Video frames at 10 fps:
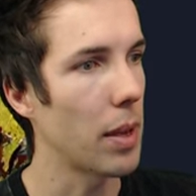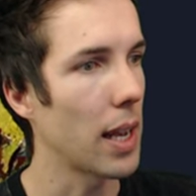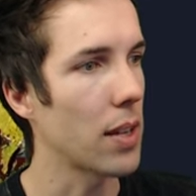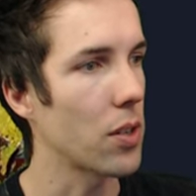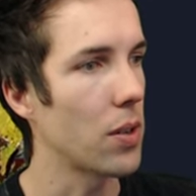
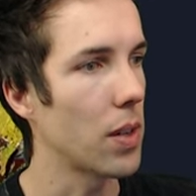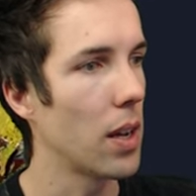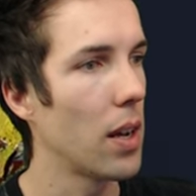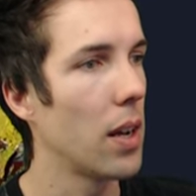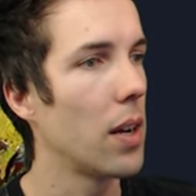cancelled.
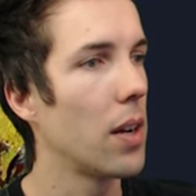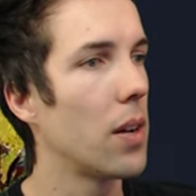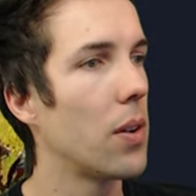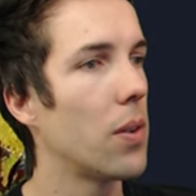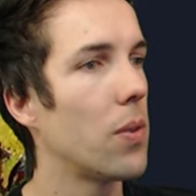
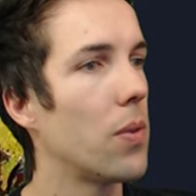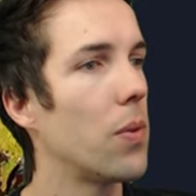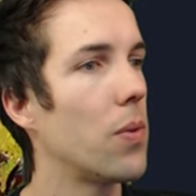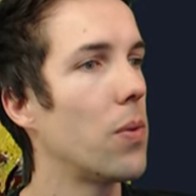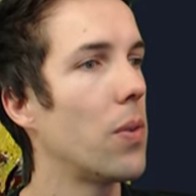
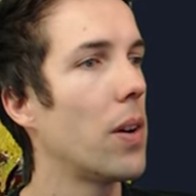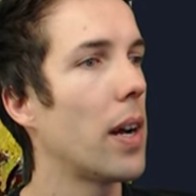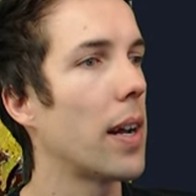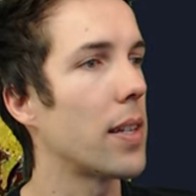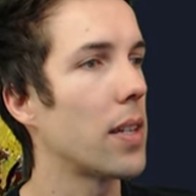
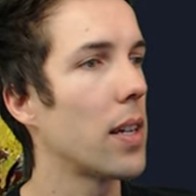Right.